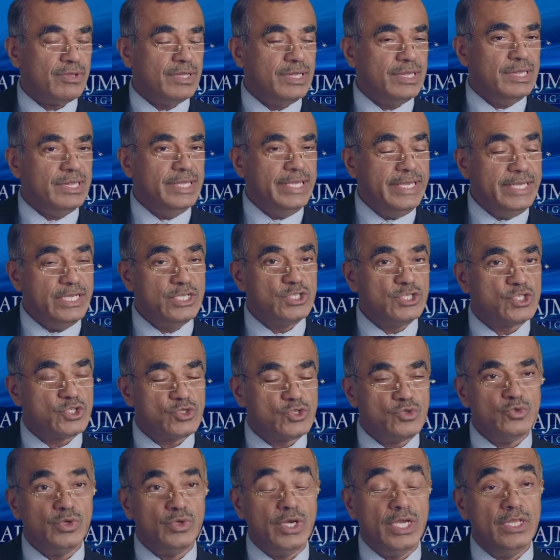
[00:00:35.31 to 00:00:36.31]
leads
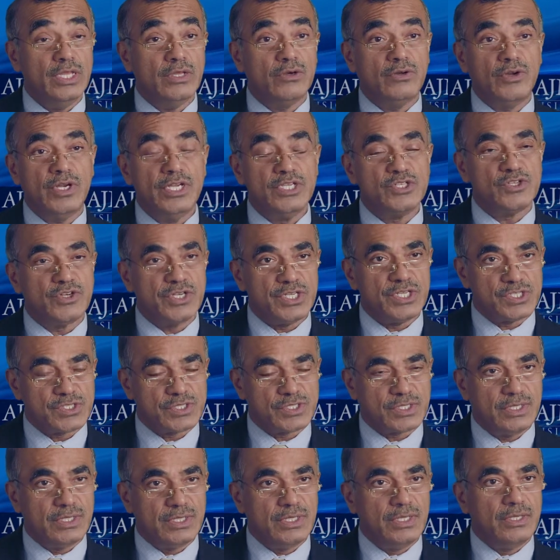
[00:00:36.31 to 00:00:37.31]
to increased
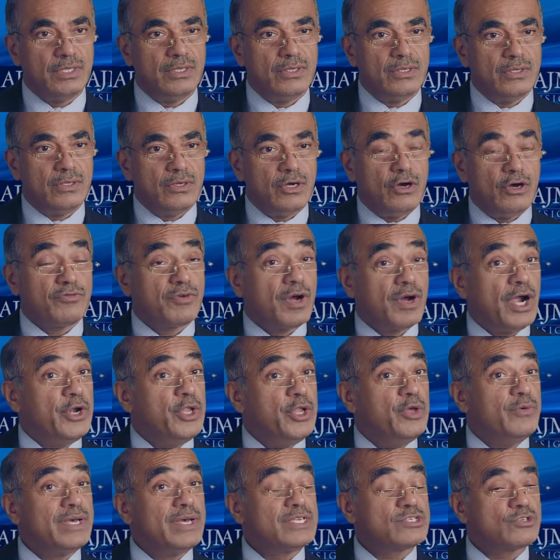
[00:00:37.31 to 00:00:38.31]
risk of
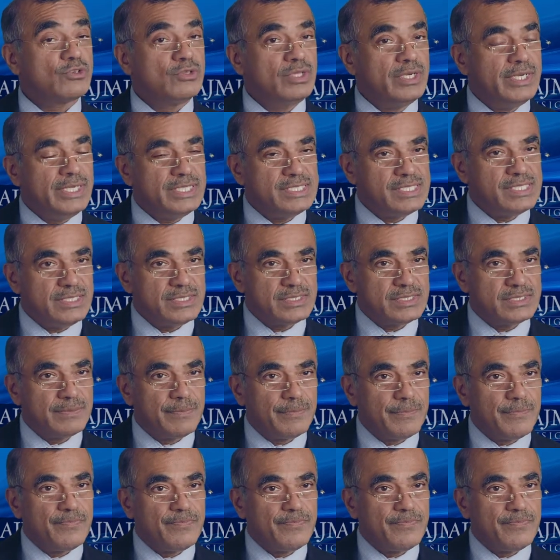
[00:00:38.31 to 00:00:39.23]
cardiovascular disease.